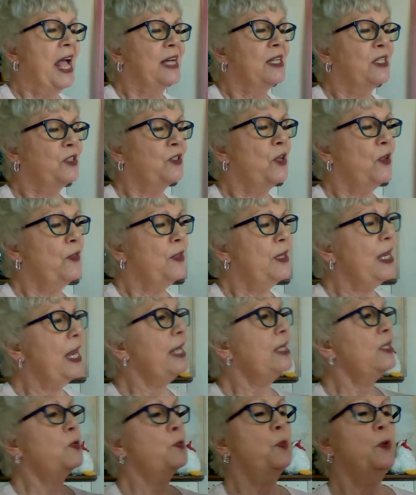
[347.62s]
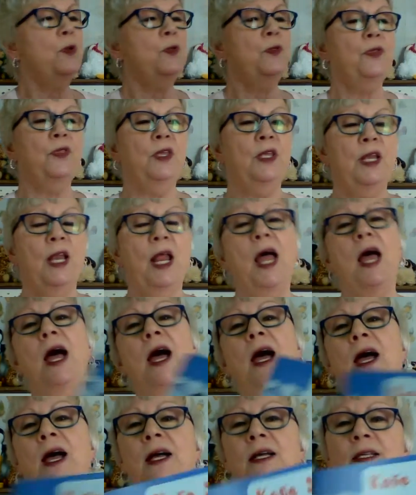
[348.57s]
So the next book
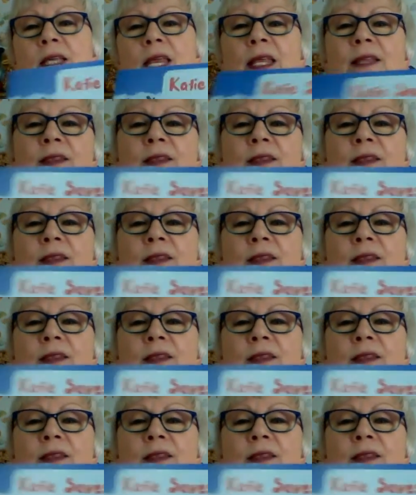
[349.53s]
that in